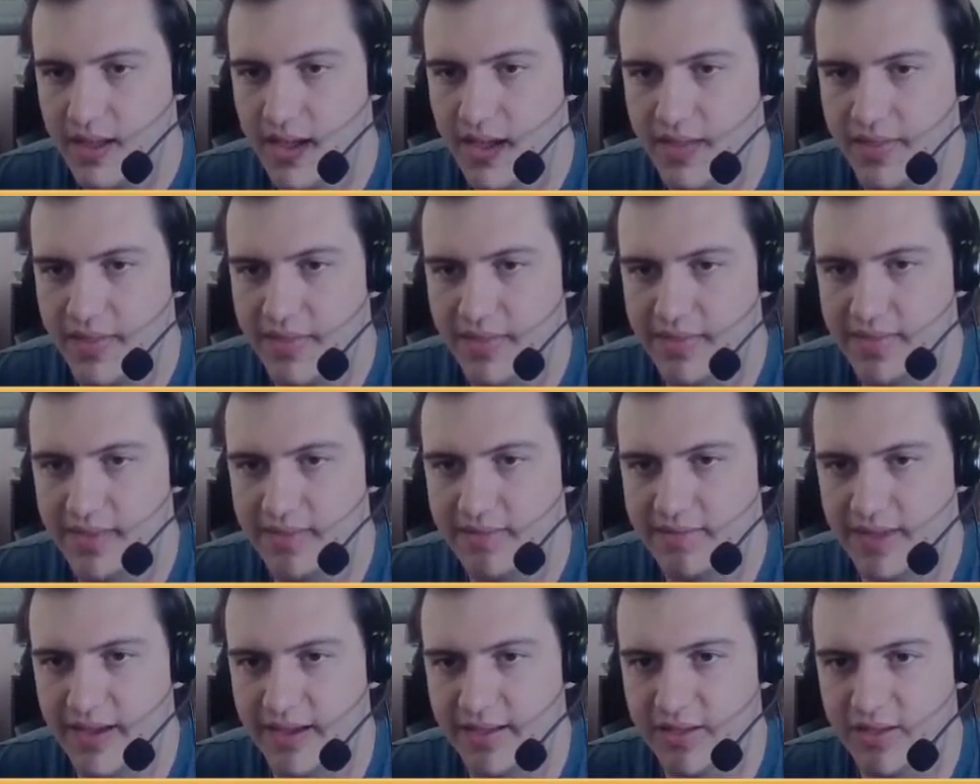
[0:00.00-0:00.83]
And then
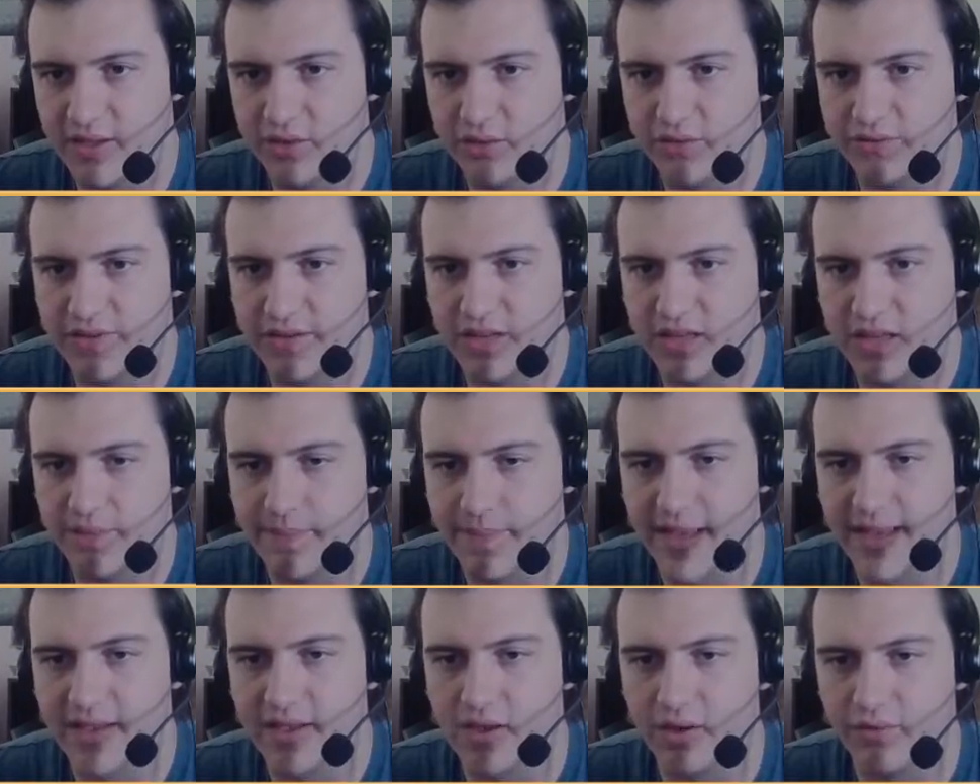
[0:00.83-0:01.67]
this side that you're seeing the
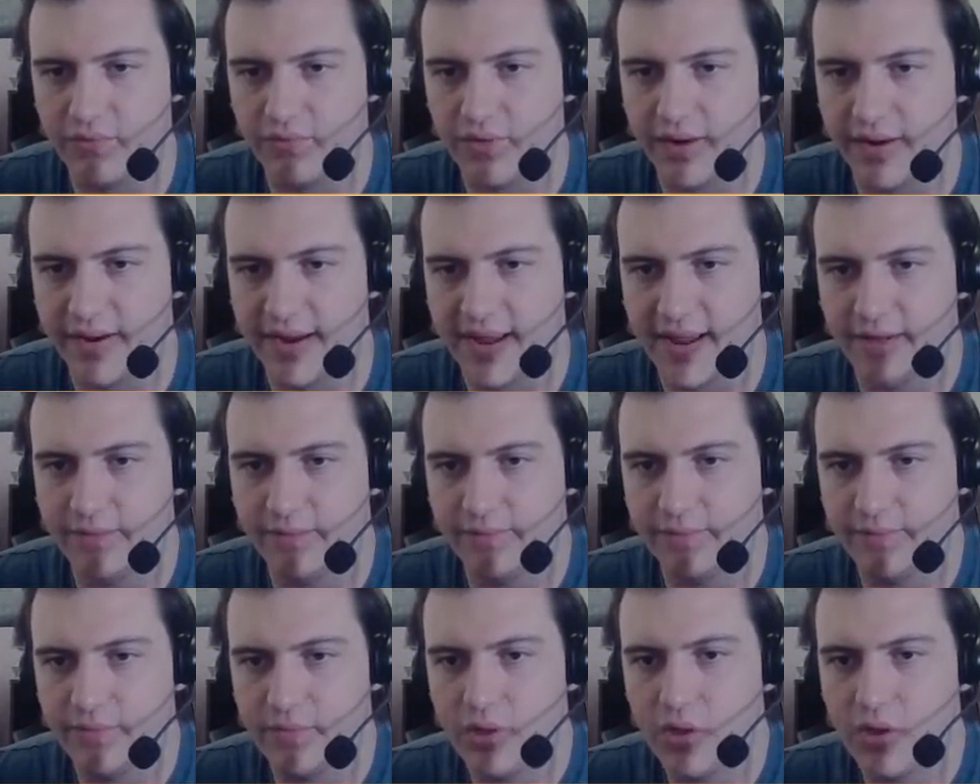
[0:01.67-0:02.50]
back of right now,
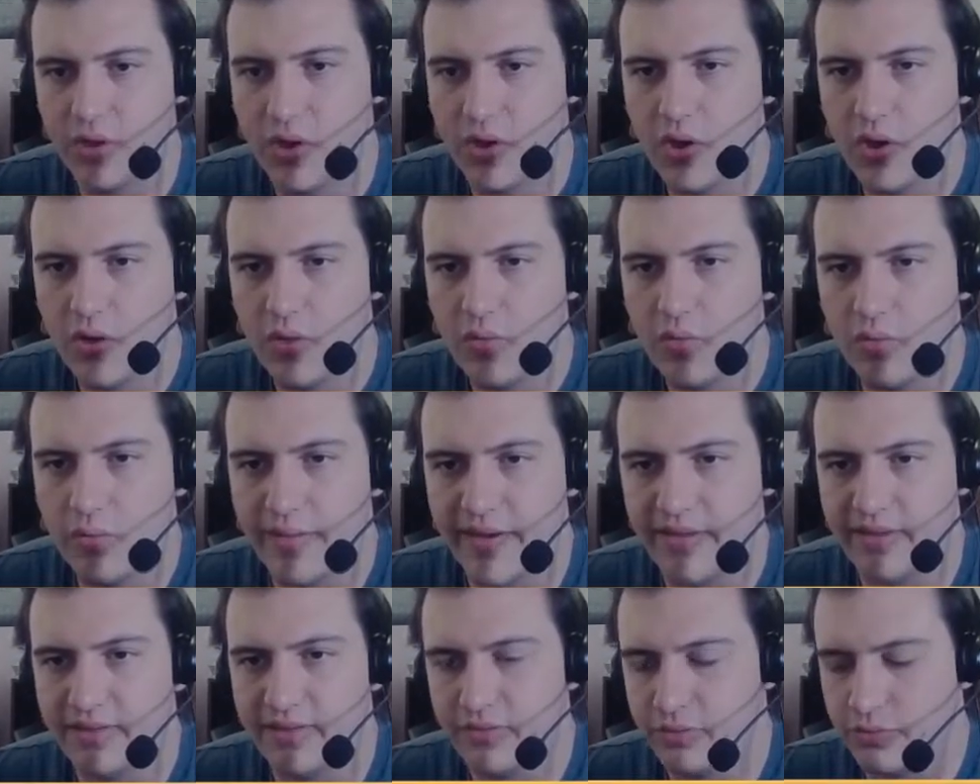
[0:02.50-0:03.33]
we'll
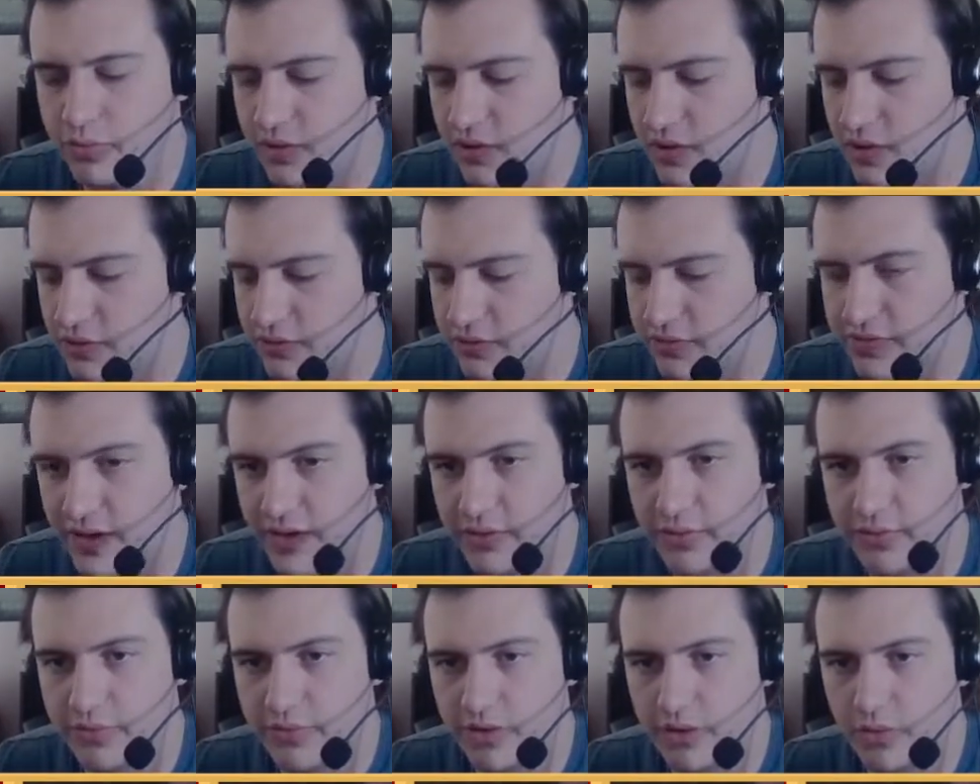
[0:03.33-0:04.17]
make this into a long
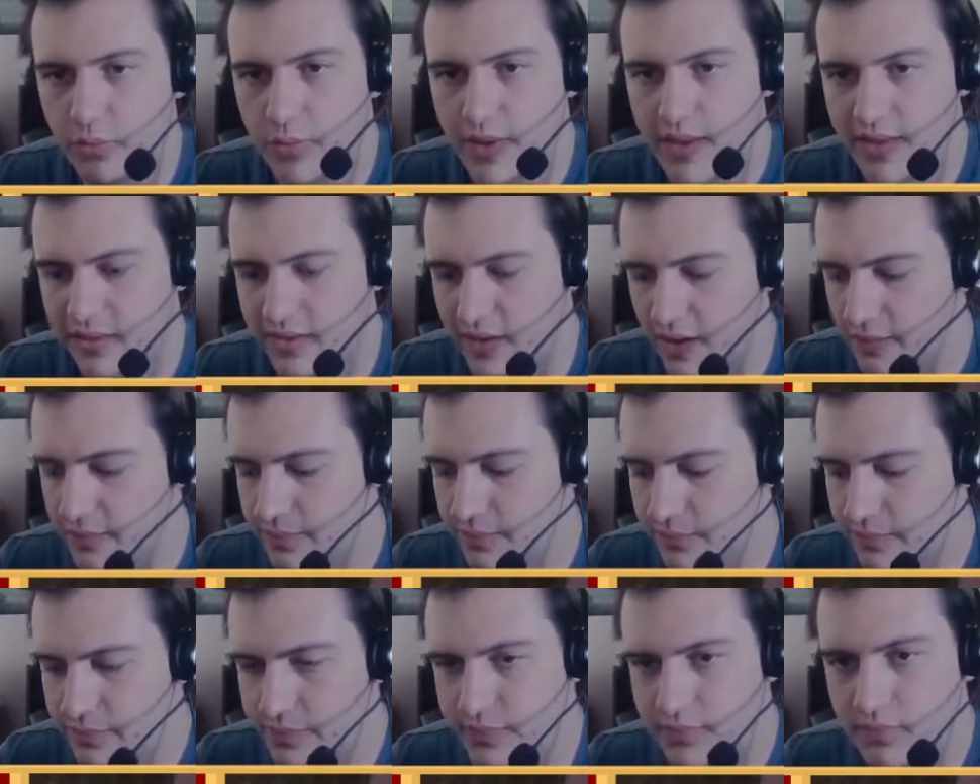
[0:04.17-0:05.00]
side. So we've got a window.
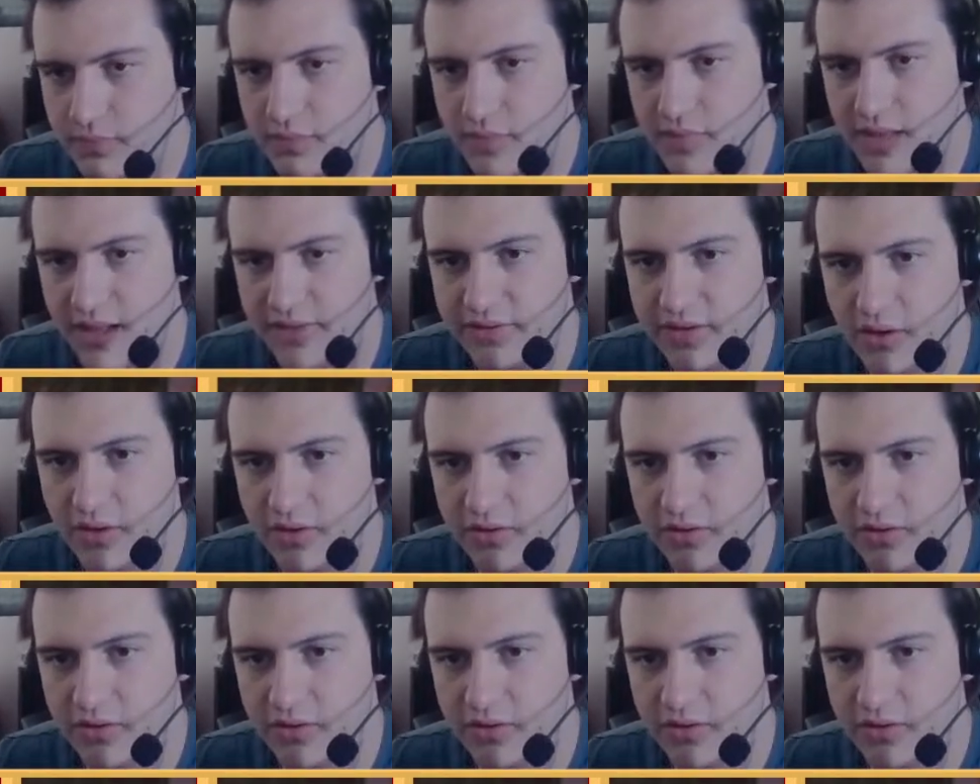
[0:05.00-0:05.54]
Let's go a